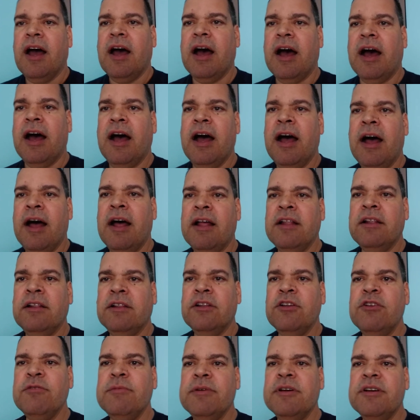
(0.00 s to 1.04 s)
Uh,
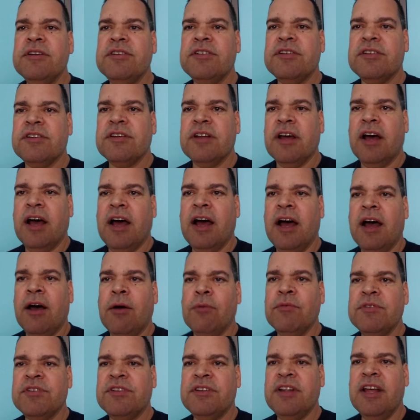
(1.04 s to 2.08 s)
Loomis uh,
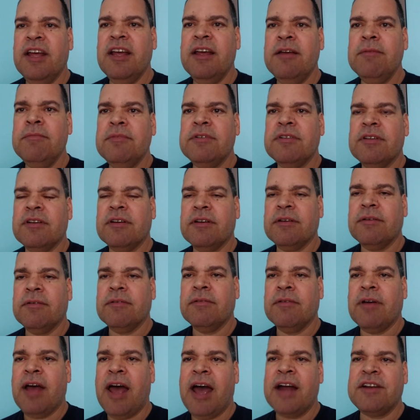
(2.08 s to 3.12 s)
was named
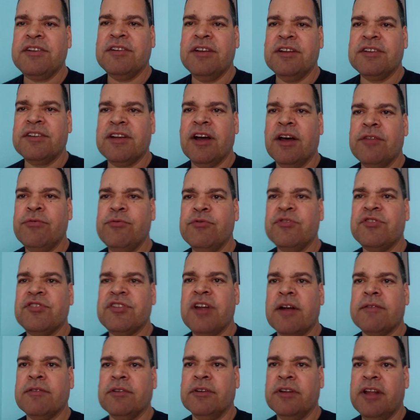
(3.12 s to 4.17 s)
actually has gone through
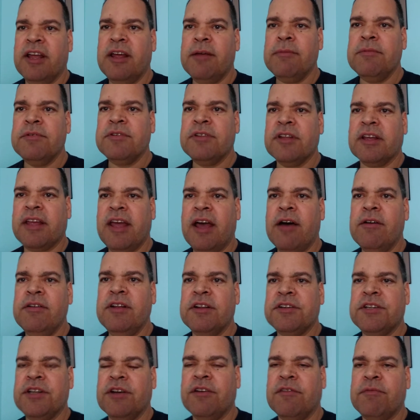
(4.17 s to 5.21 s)
several names. The county
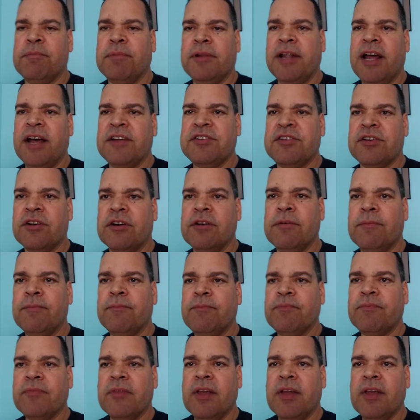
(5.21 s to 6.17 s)
itself, Placer,